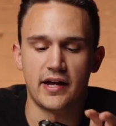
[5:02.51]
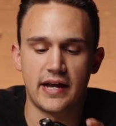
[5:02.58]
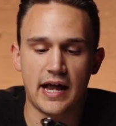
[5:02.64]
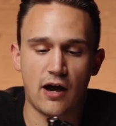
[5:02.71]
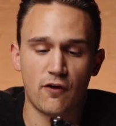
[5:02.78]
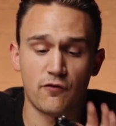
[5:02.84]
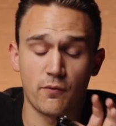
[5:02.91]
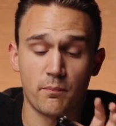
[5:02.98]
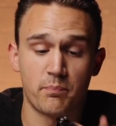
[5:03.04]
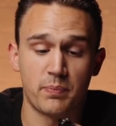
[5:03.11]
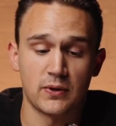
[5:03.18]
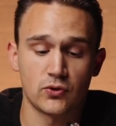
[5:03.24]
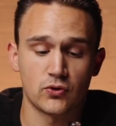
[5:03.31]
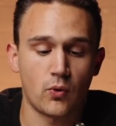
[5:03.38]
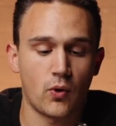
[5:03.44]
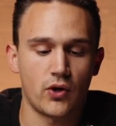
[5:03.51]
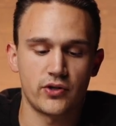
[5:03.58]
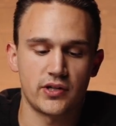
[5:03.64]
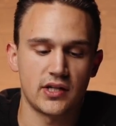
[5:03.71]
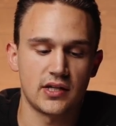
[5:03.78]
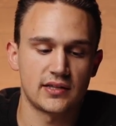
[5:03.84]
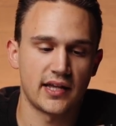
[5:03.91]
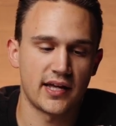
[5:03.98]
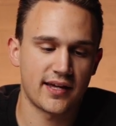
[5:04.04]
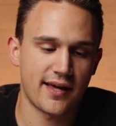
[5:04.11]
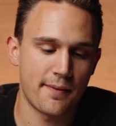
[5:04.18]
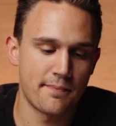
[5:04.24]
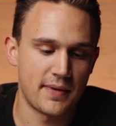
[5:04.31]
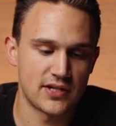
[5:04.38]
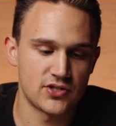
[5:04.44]
And now for build quality, like
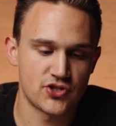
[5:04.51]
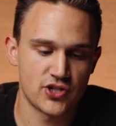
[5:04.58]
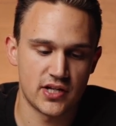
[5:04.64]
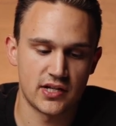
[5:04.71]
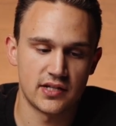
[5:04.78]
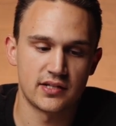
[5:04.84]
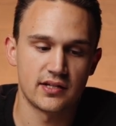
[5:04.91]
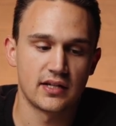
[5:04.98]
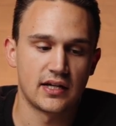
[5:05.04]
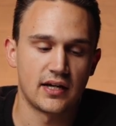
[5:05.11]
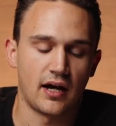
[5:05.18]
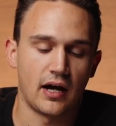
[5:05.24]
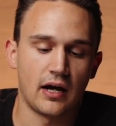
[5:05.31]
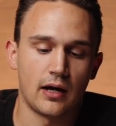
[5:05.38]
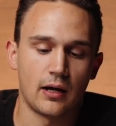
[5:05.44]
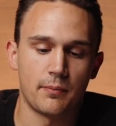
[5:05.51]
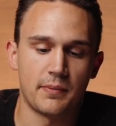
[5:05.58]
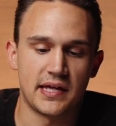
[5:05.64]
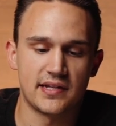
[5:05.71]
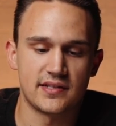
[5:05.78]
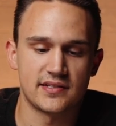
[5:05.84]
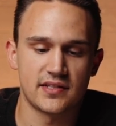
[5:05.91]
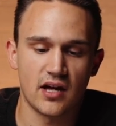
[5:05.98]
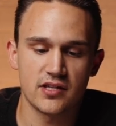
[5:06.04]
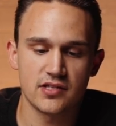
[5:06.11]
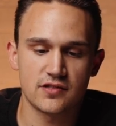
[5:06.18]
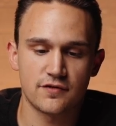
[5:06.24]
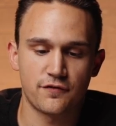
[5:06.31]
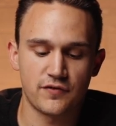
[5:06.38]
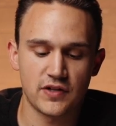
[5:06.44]
I mentioned, it
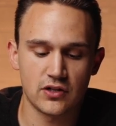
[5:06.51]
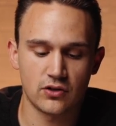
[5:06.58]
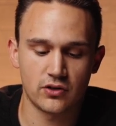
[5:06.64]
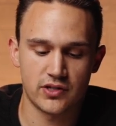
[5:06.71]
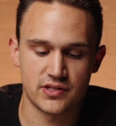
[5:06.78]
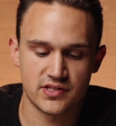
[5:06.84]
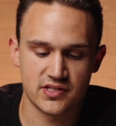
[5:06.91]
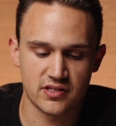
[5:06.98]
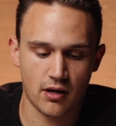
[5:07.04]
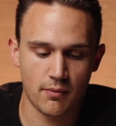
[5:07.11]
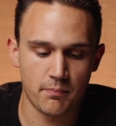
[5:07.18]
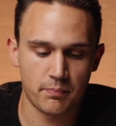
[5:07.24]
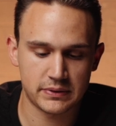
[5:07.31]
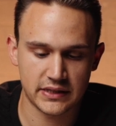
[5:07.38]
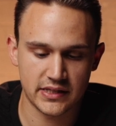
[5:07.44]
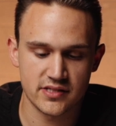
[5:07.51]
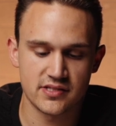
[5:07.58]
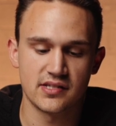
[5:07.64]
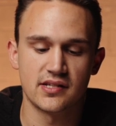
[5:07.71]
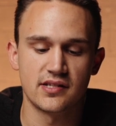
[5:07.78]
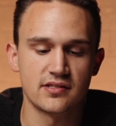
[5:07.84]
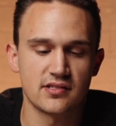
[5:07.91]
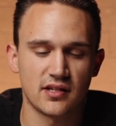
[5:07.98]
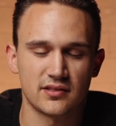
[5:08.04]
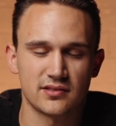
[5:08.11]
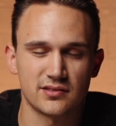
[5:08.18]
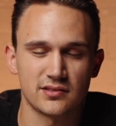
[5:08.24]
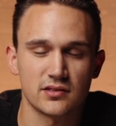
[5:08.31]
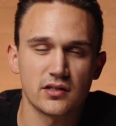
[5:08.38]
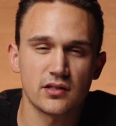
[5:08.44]
does feel in some places a
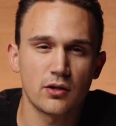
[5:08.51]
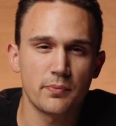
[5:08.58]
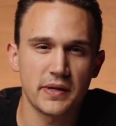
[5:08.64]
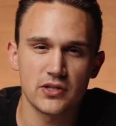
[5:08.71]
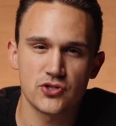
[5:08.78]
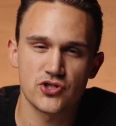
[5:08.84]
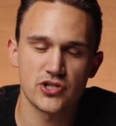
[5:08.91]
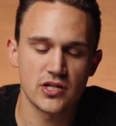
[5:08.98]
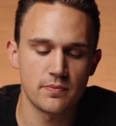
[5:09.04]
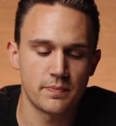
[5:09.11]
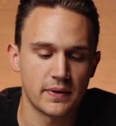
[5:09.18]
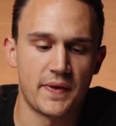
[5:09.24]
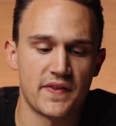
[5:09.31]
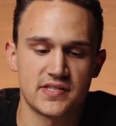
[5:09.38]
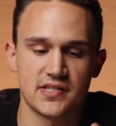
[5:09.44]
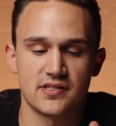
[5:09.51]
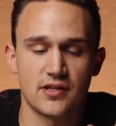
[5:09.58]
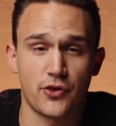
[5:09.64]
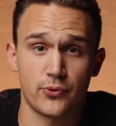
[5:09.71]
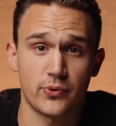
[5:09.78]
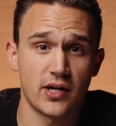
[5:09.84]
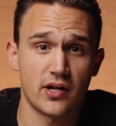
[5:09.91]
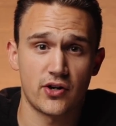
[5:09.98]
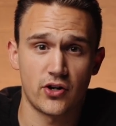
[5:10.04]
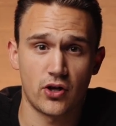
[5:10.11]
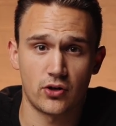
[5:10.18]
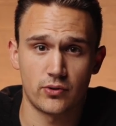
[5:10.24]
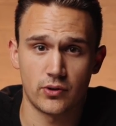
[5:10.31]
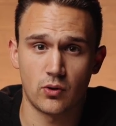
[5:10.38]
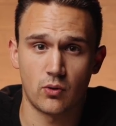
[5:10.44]
little bit cheap. And this is a
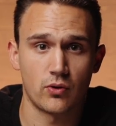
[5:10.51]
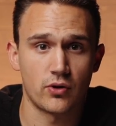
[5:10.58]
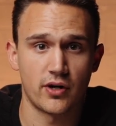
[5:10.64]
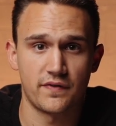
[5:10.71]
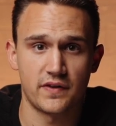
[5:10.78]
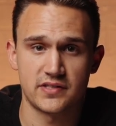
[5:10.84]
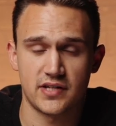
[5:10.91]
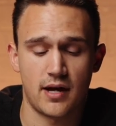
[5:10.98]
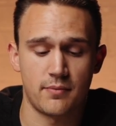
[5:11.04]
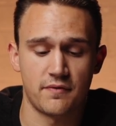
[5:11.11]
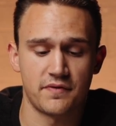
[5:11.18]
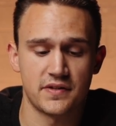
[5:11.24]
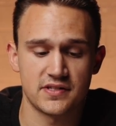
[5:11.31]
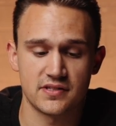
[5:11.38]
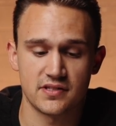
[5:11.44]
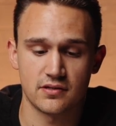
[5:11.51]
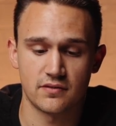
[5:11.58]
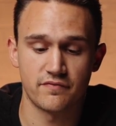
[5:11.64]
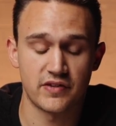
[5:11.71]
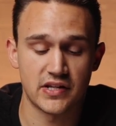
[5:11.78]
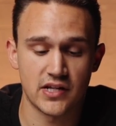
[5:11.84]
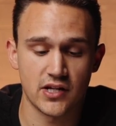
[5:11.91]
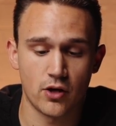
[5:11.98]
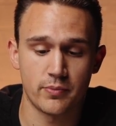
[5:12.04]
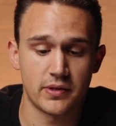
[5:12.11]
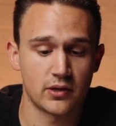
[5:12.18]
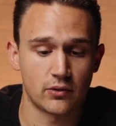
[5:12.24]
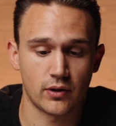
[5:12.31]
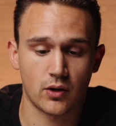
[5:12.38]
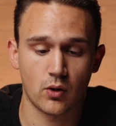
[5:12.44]
$300 recorder at the time of this video
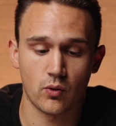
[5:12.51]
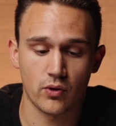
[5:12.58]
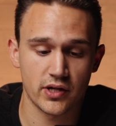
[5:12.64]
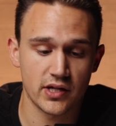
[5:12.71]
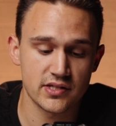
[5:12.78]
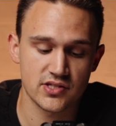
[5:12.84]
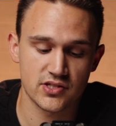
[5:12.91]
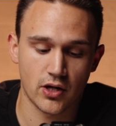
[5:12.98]
being recorded.